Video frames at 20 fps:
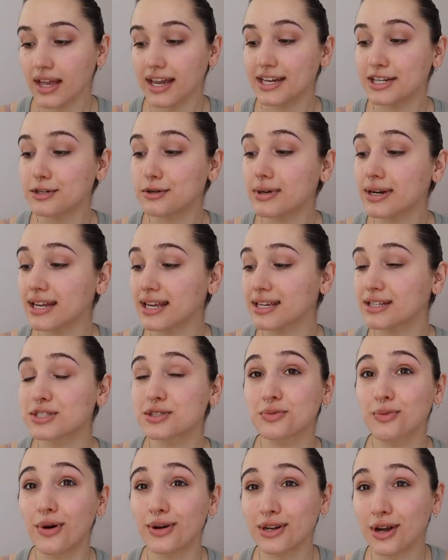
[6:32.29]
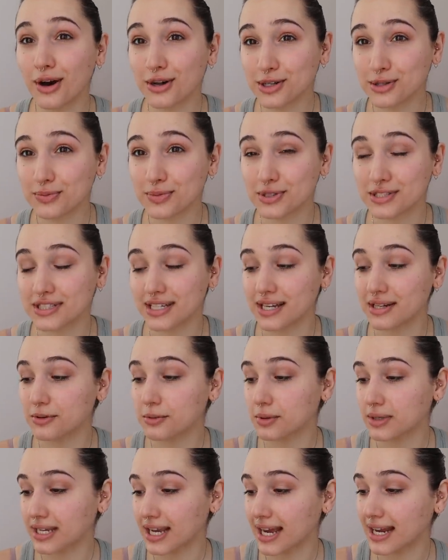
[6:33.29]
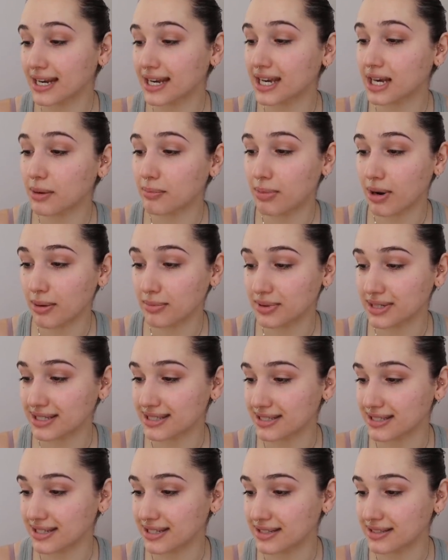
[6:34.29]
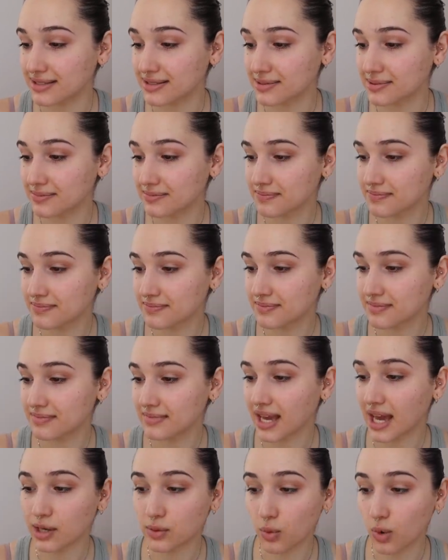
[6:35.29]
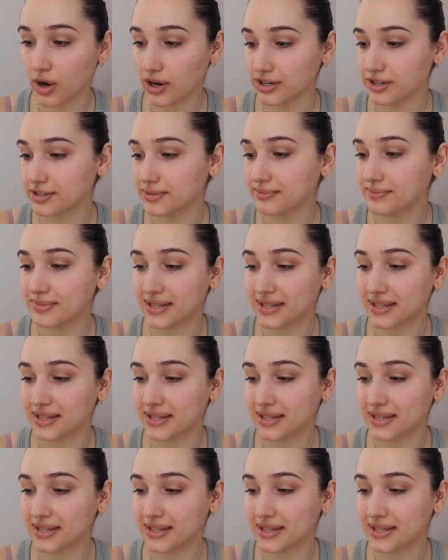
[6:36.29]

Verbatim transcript: Ingredients: 100% organic pumpkin seeds and water.